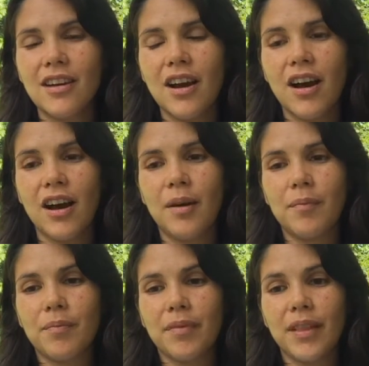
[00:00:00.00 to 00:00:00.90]

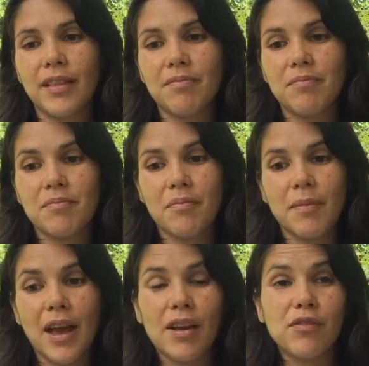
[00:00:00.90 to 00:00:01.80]

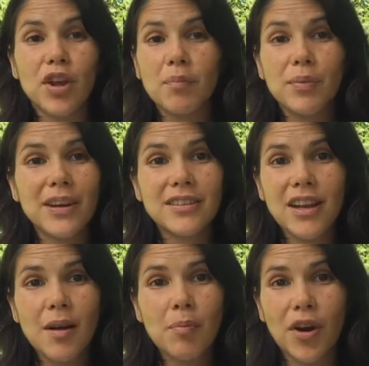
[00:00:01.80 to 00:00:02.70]
have not picked
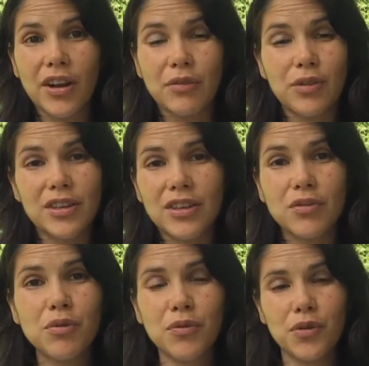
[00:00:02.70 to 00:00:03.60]
up on if we
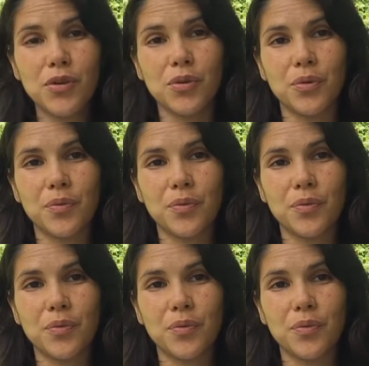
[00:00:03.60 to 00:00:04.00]
didn't review.